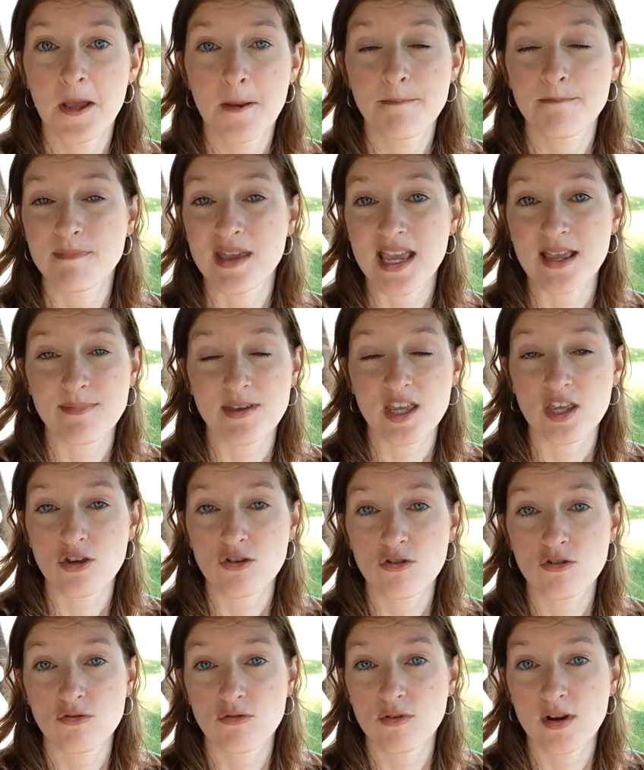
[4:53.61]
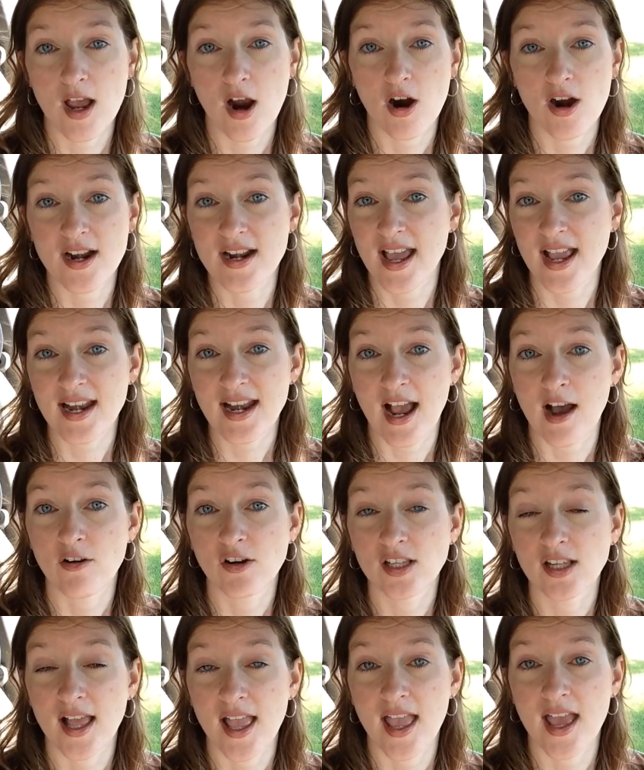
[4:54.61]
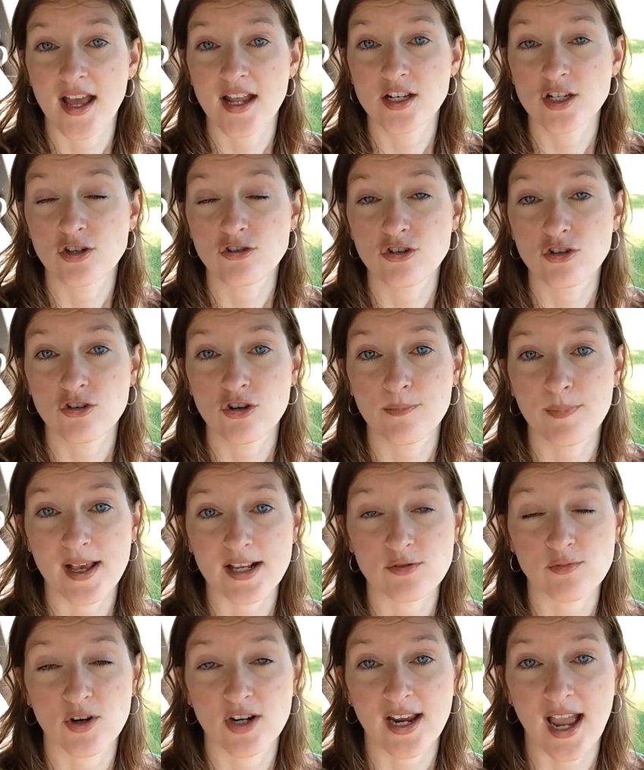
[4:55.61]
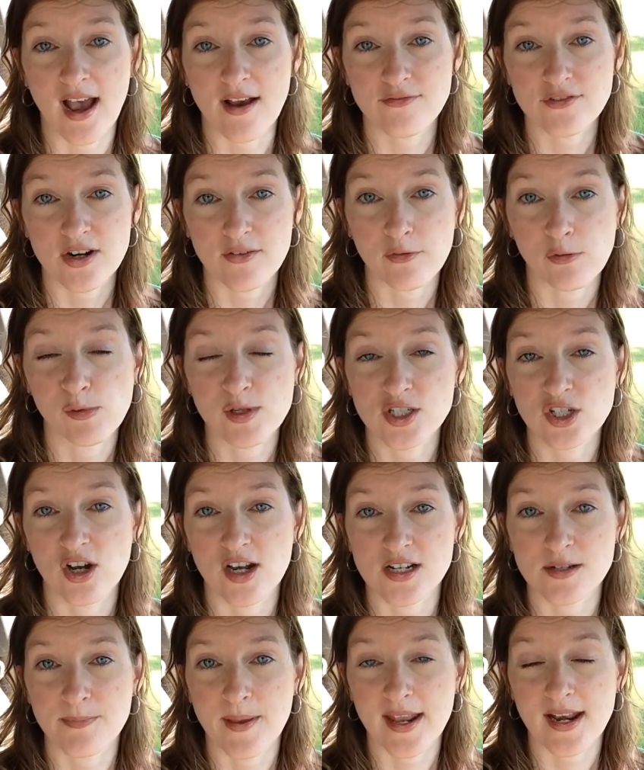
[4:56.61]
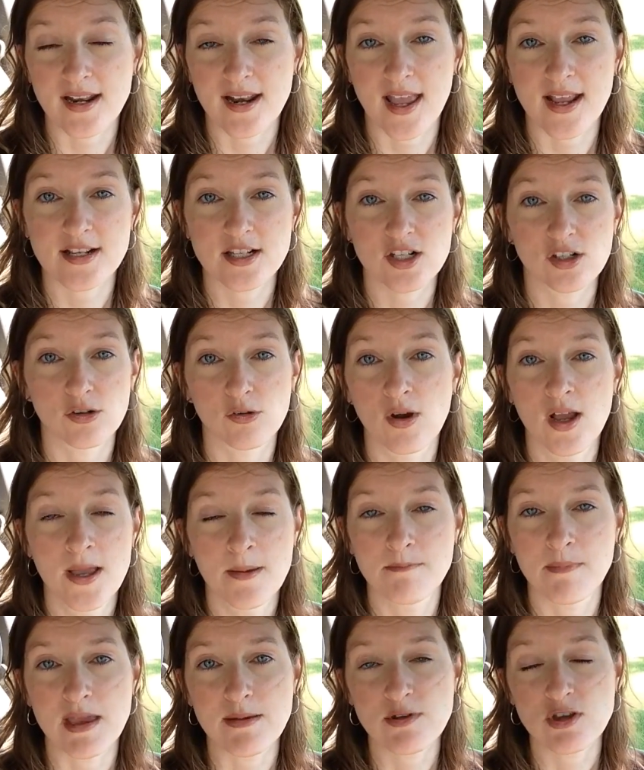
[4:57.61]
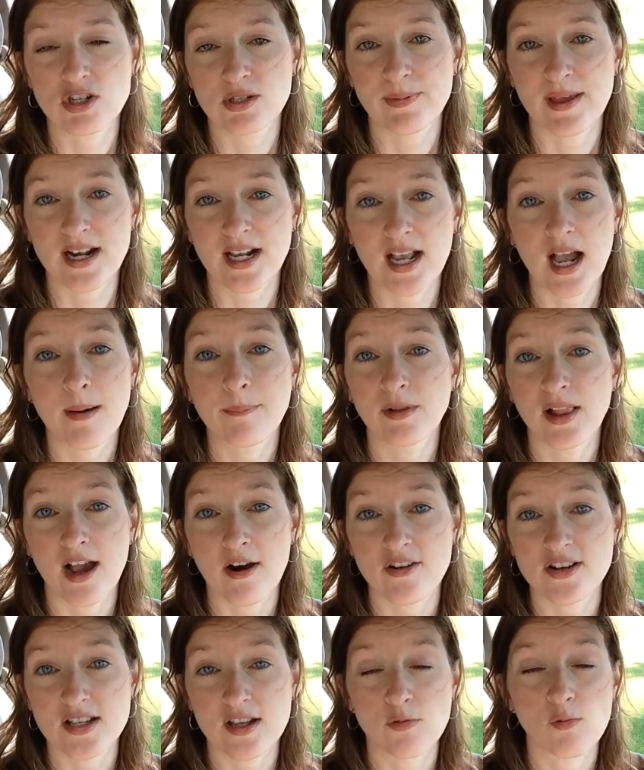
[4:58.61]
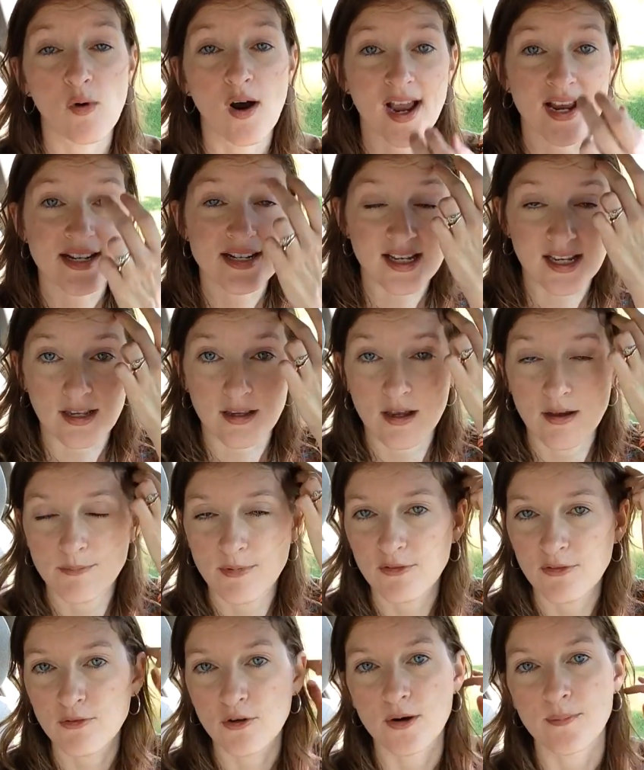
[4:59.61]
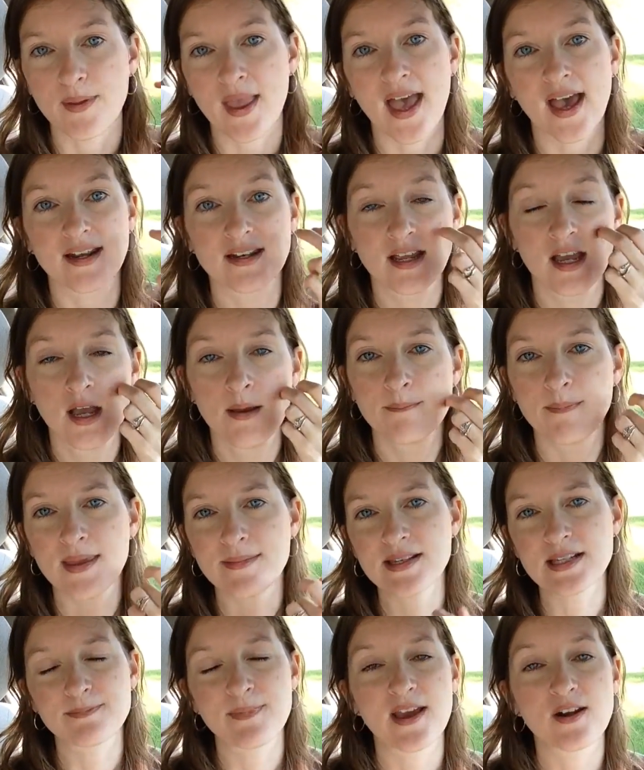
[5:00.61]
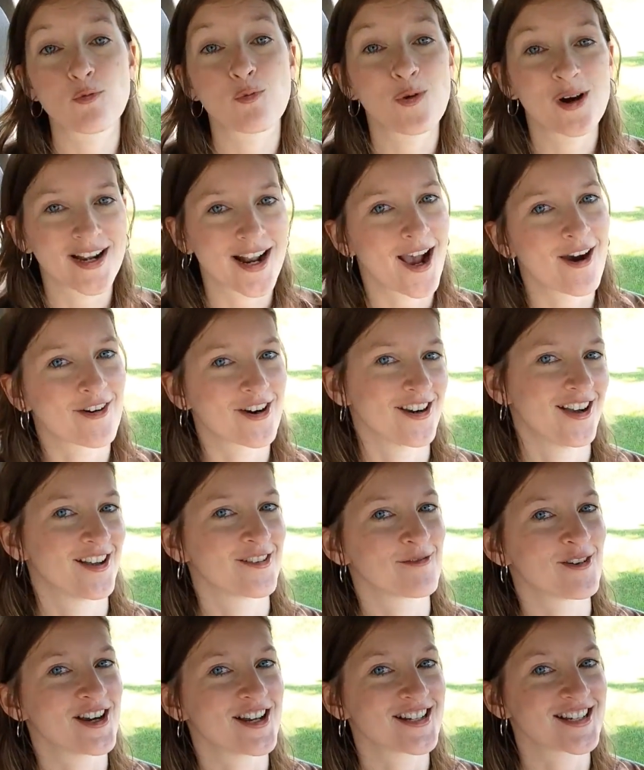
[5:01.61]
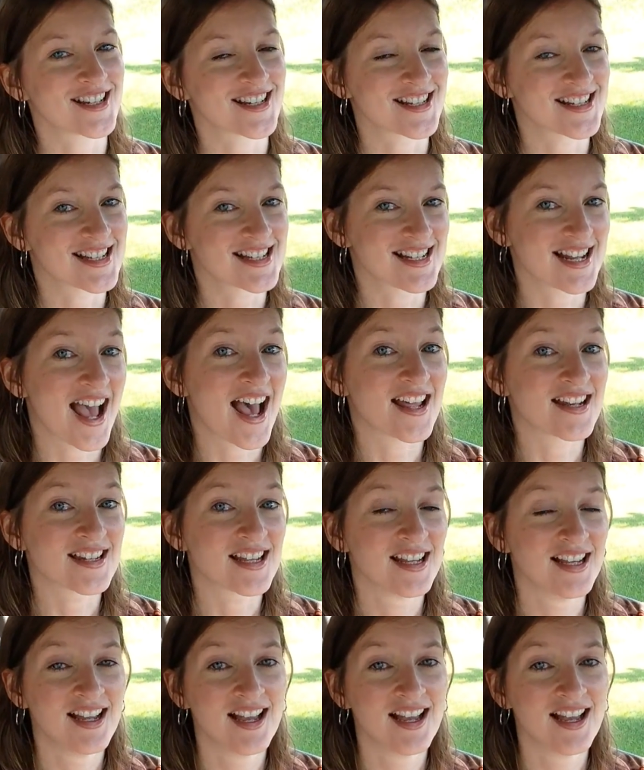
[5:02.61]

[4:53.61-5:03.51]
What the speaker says: Maybe you are a night owl and you do your best work after everyone's gone to bed at night. So maybe you spend a couple hours unwinding before bed. Maybe spend 1 hour unwinding instead.